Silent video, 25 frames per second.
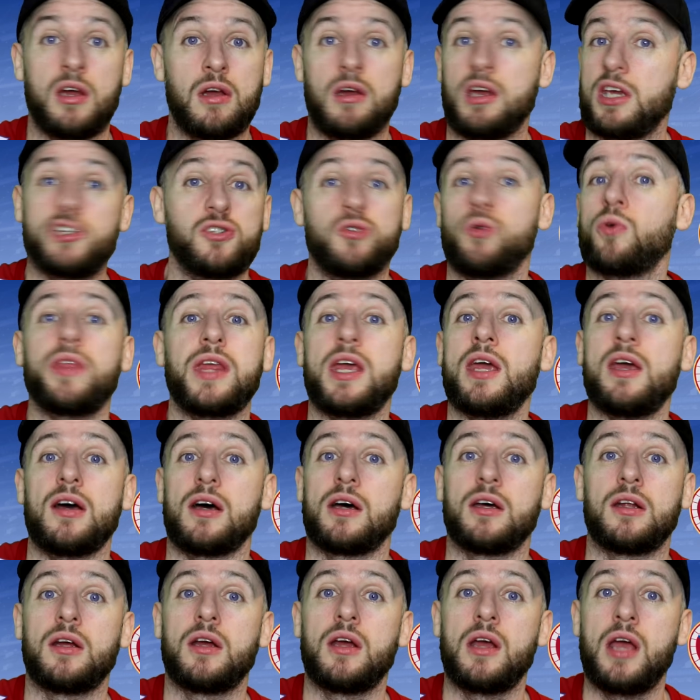He's not
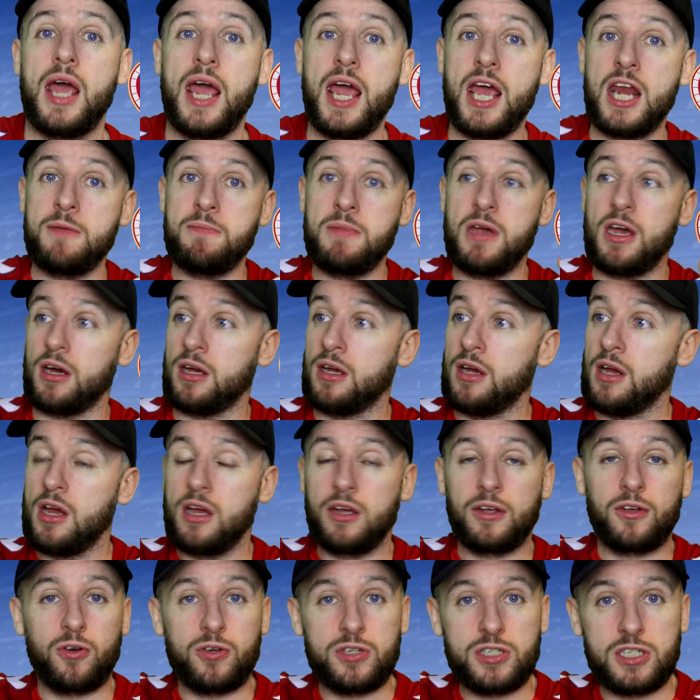there anymore
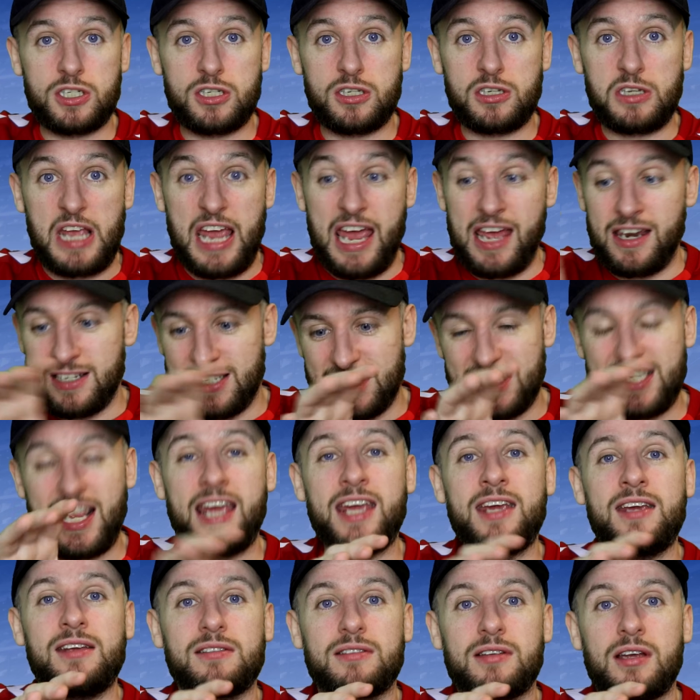because he's
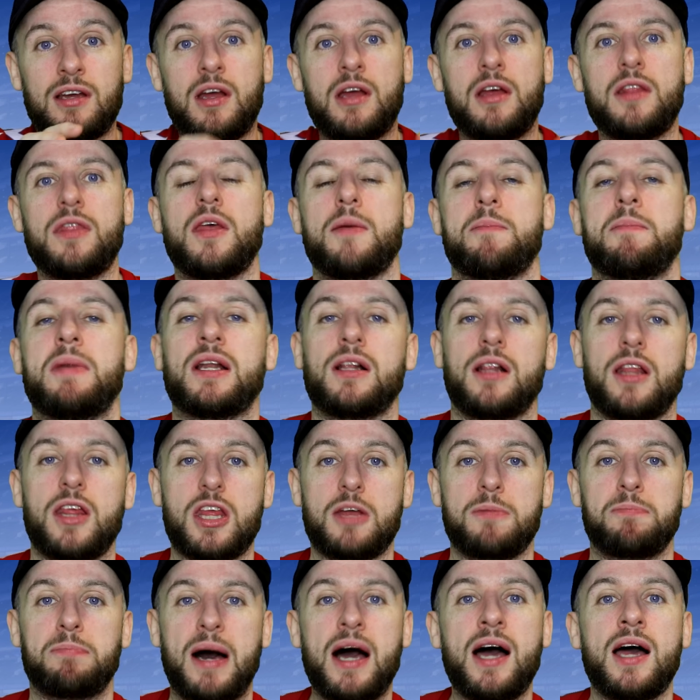inside the middle of
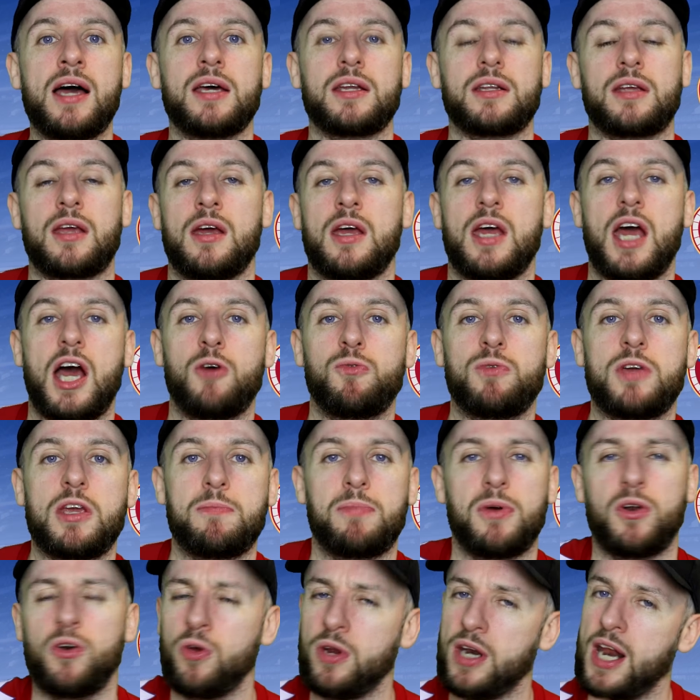the park a wee
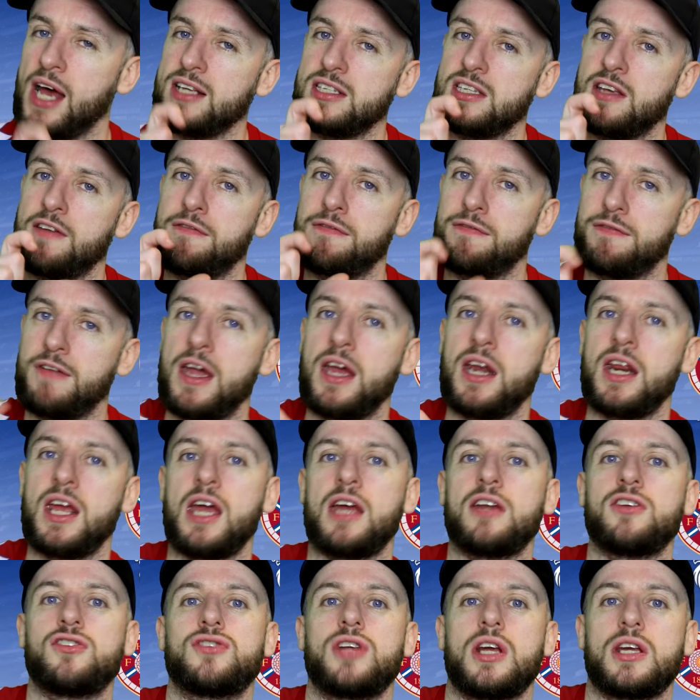bit now. And that's a very
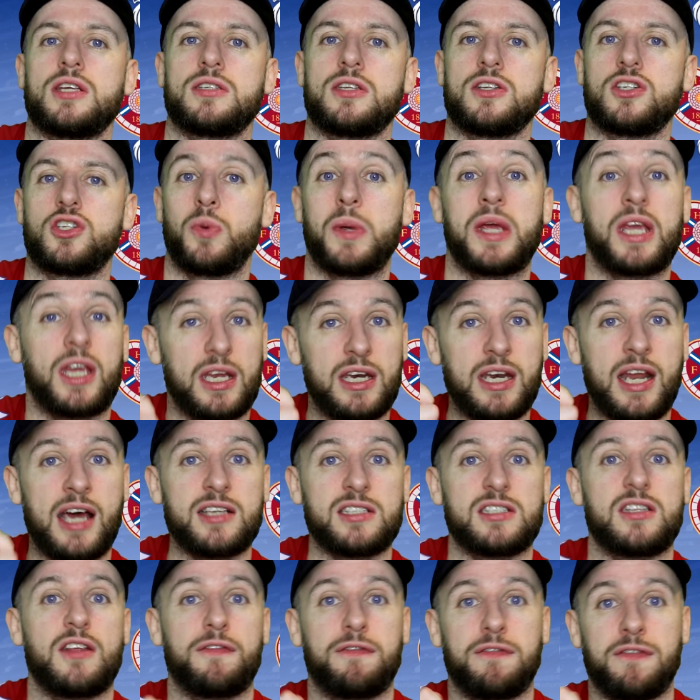interesting tweak, and
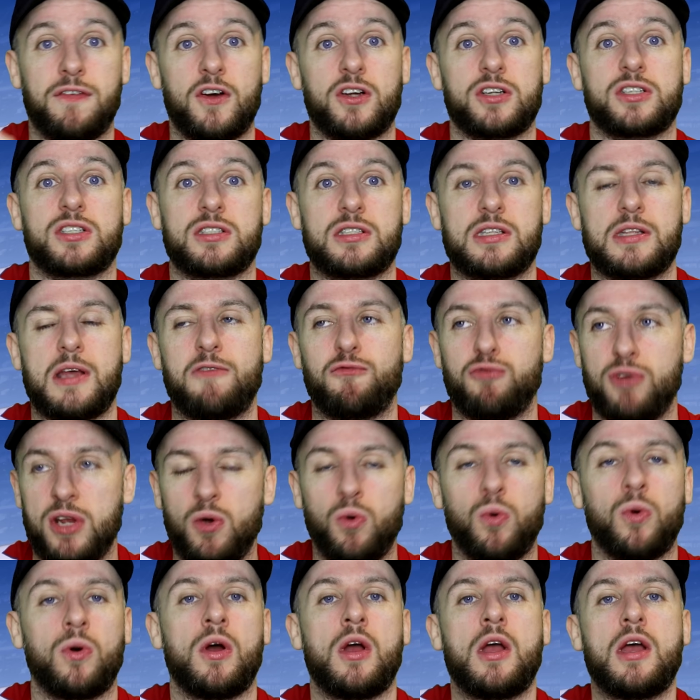that's the first
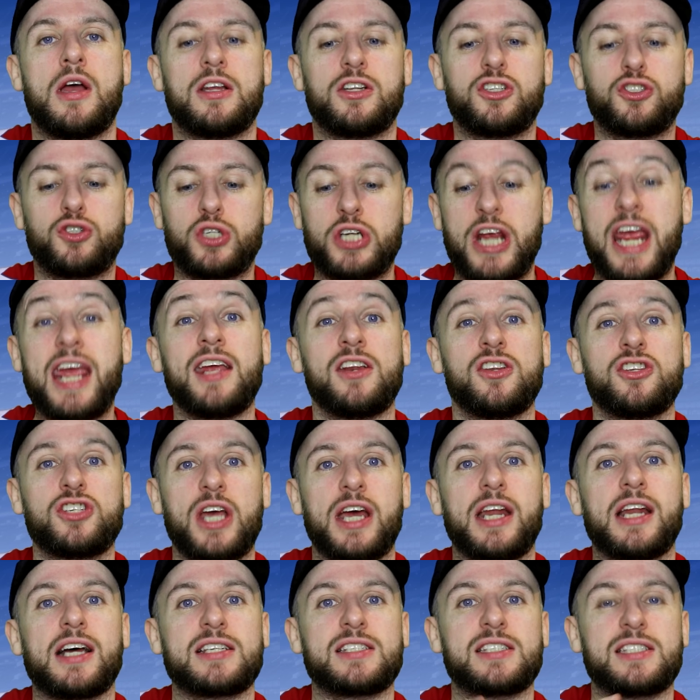real change
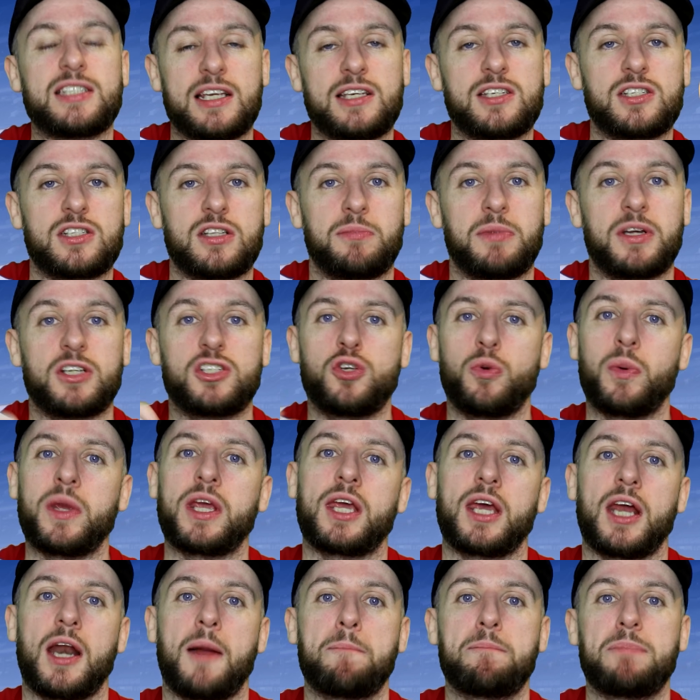in a system and
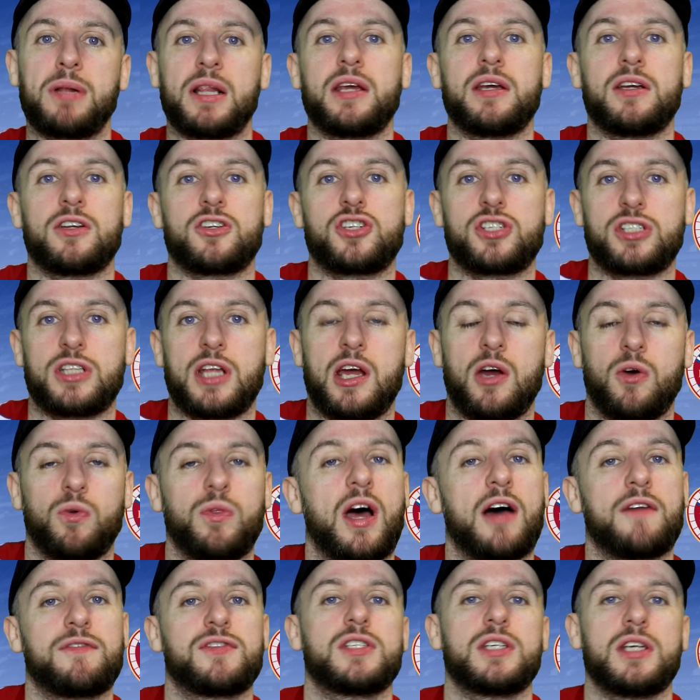tweak in a player style that
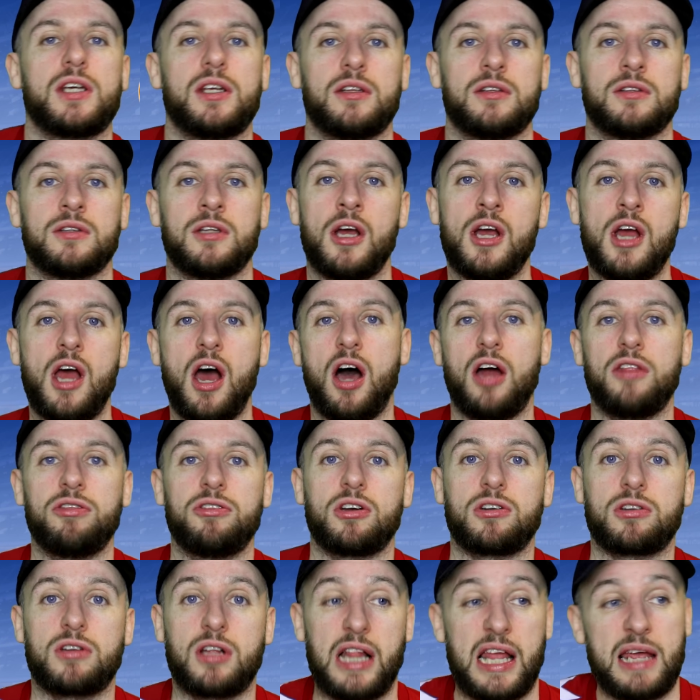I've seen
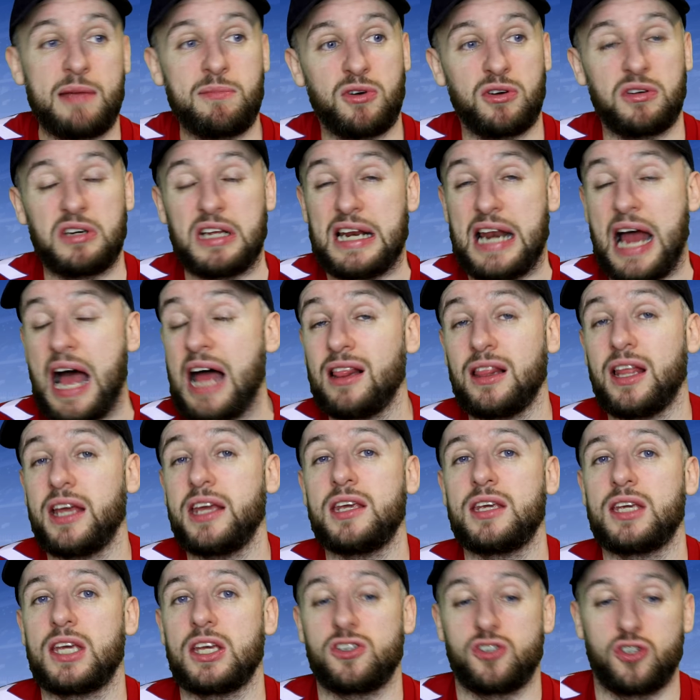under Clement. And I
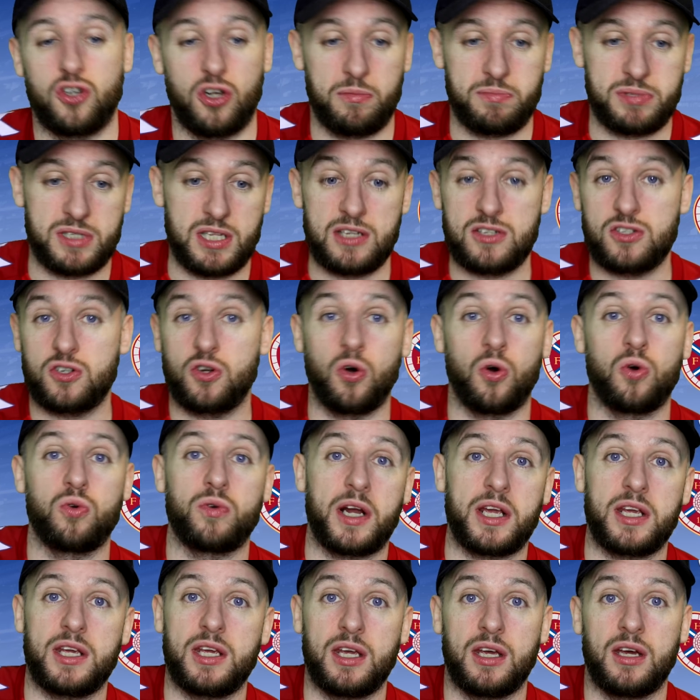like it, Troops. This goal
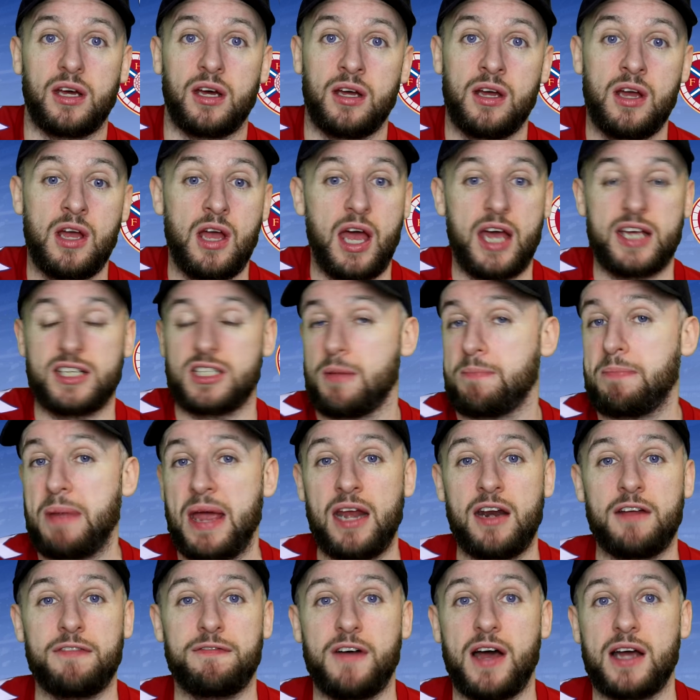right here is a
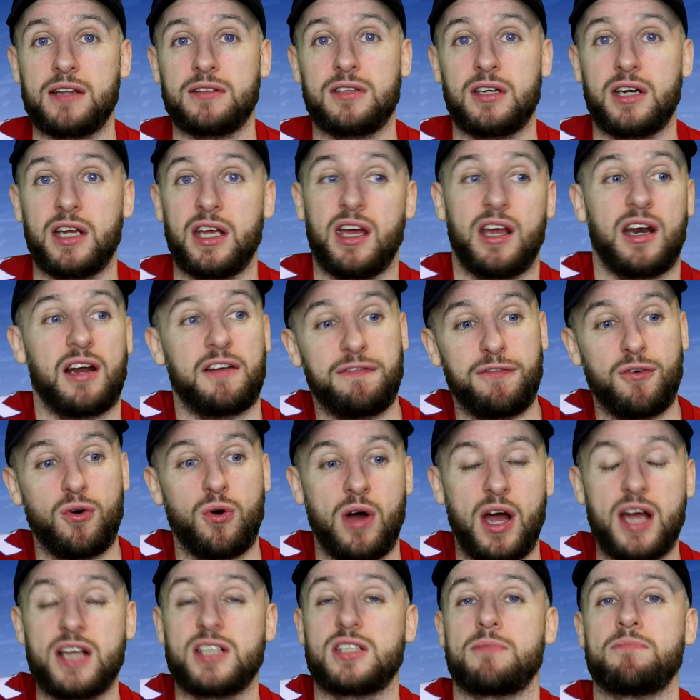benefactor of it, and I
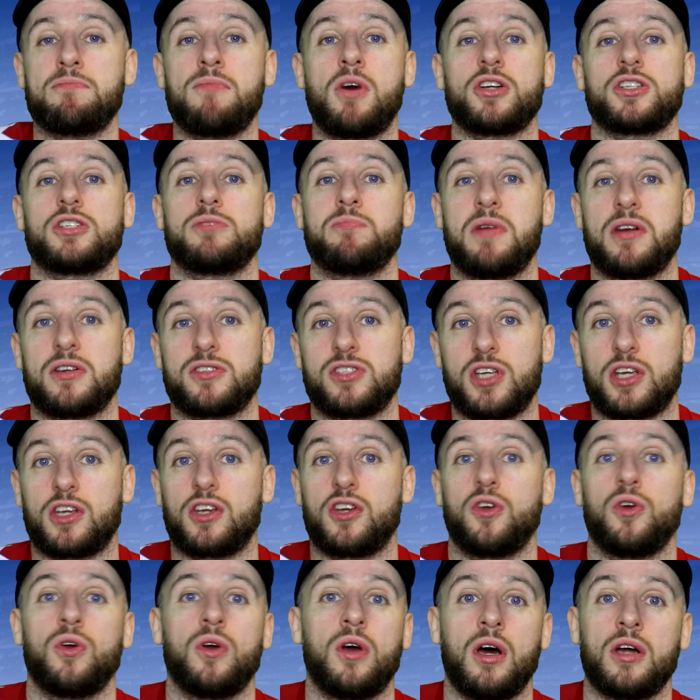thought it's much more
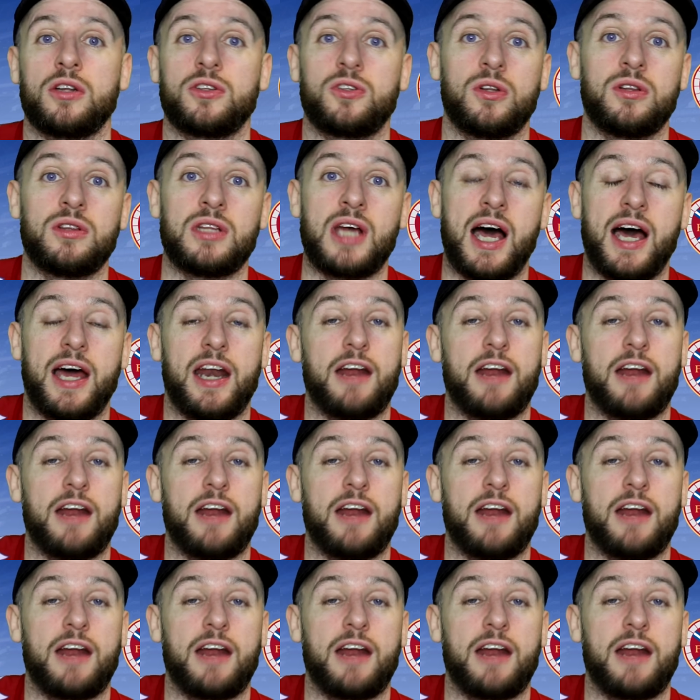secure than that.